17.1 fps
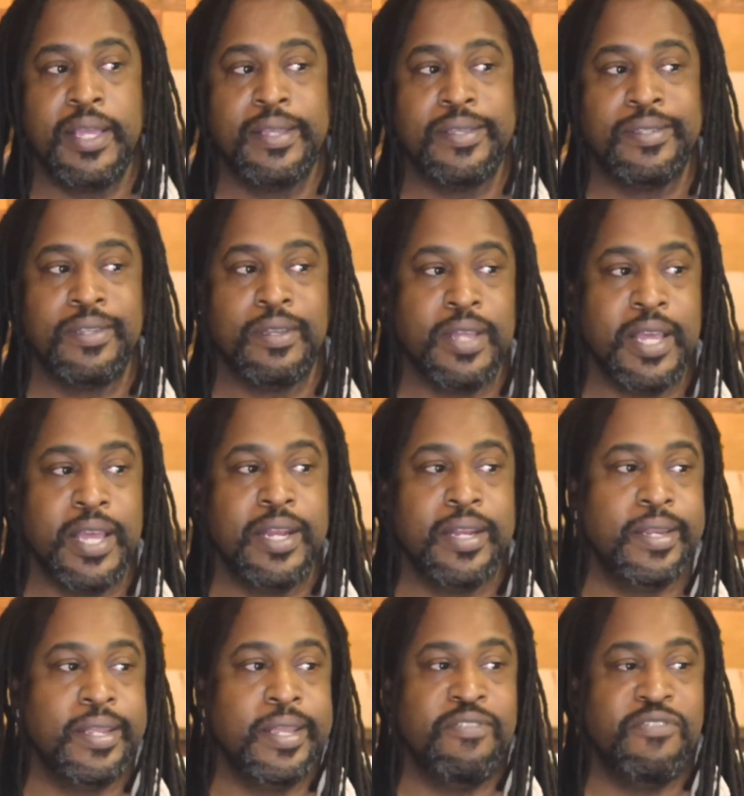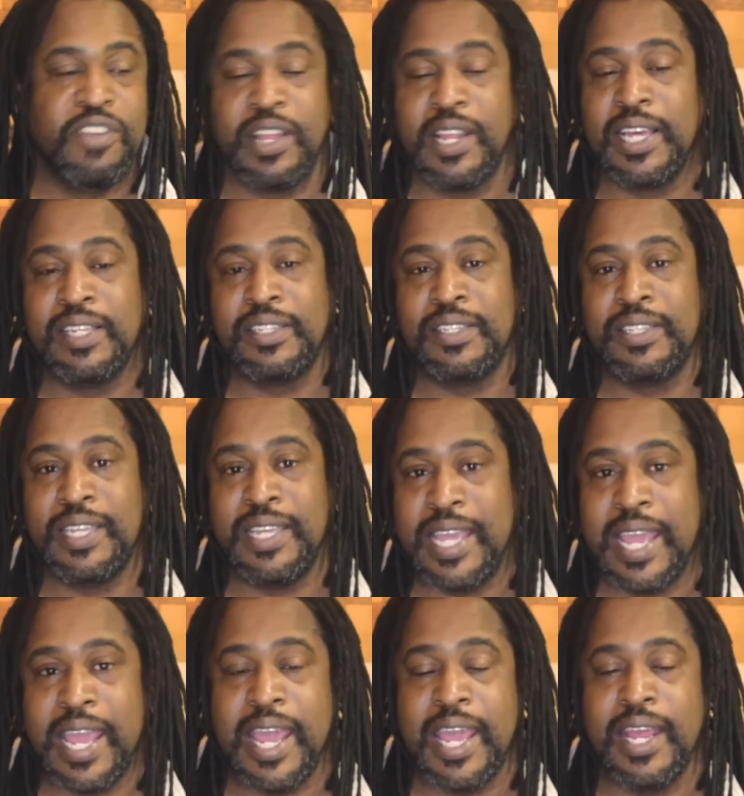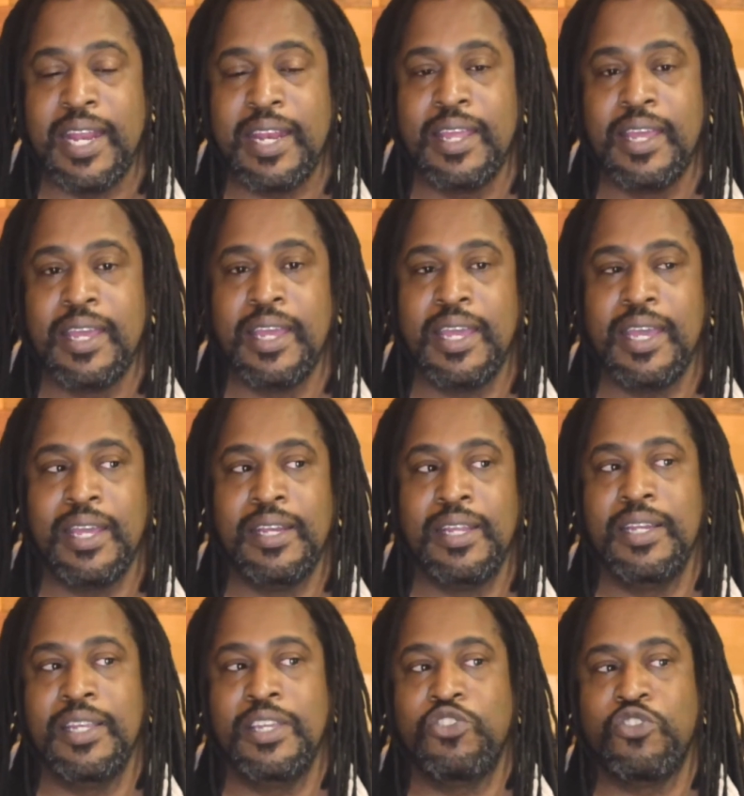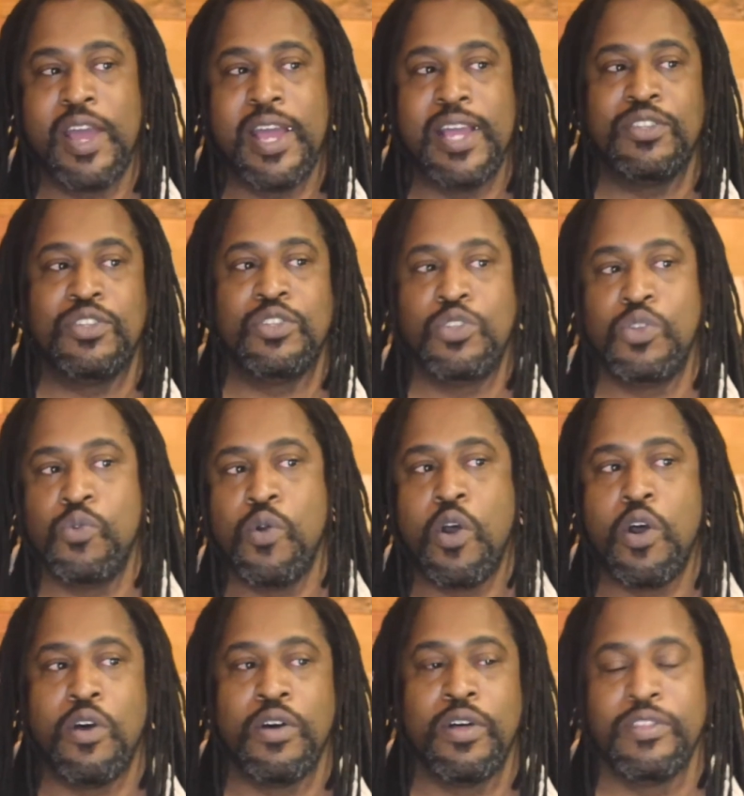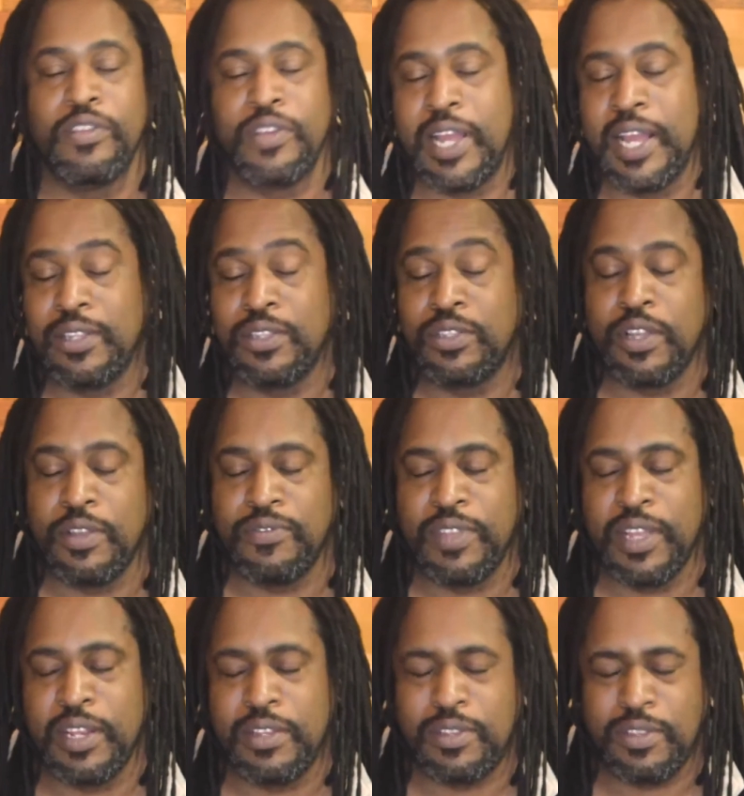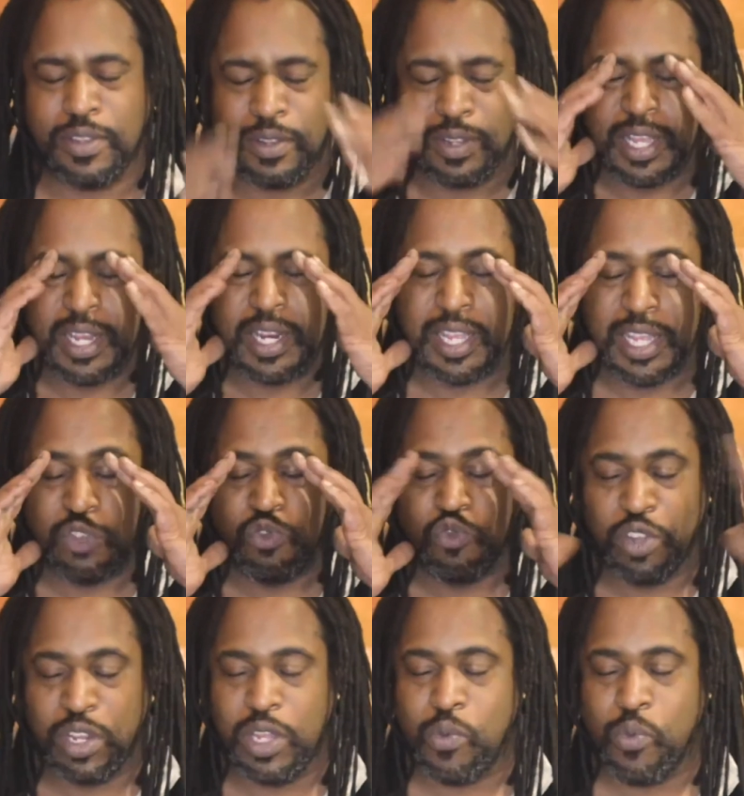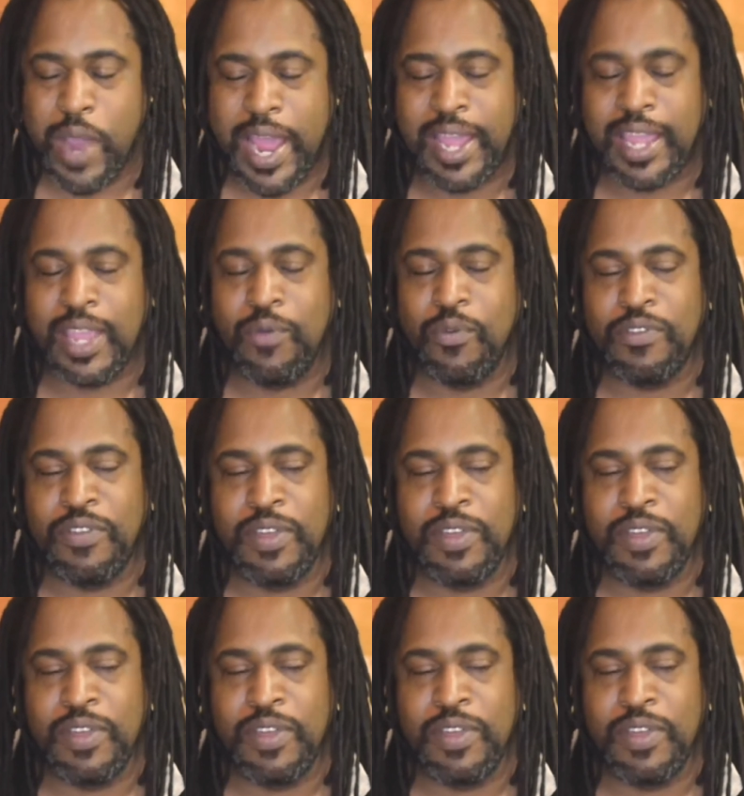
So then he realizes he can't, and then he tries to do all other kind of stuff. Then it gets really wacky with